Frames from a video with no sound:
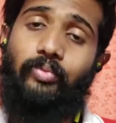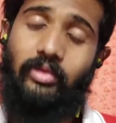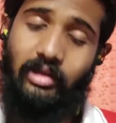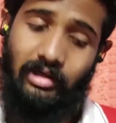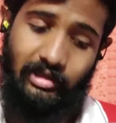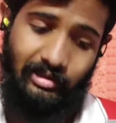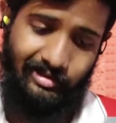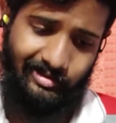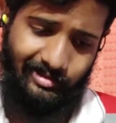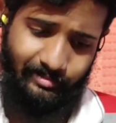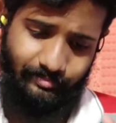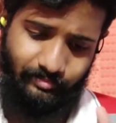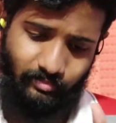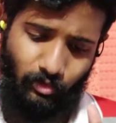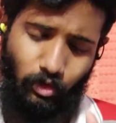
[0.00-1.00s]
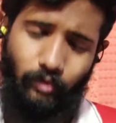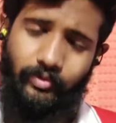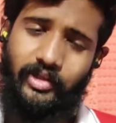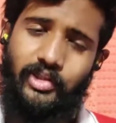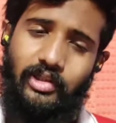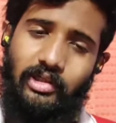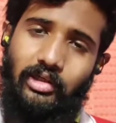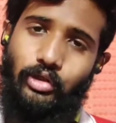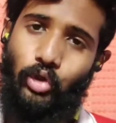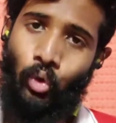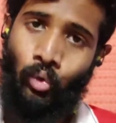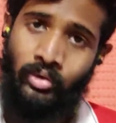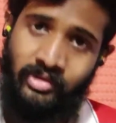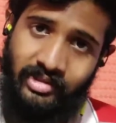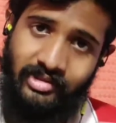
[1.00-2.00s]
the official
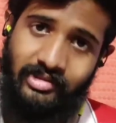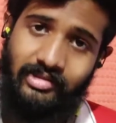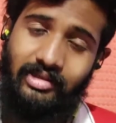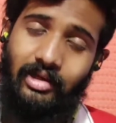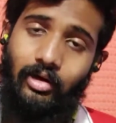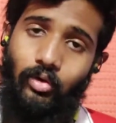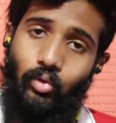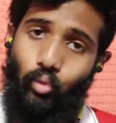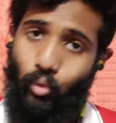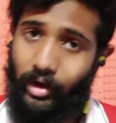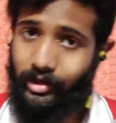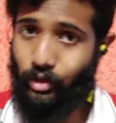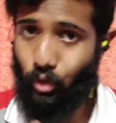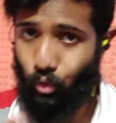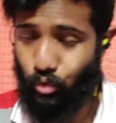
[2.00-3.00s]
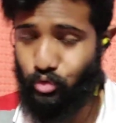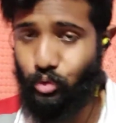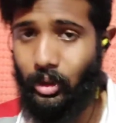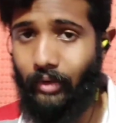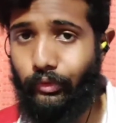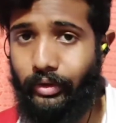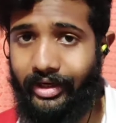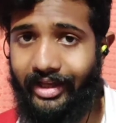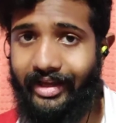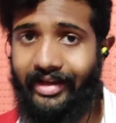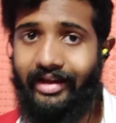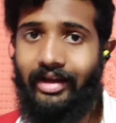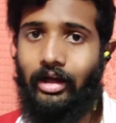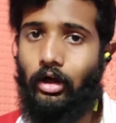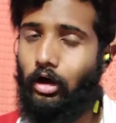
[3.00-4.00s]
doses, what dose you have to take,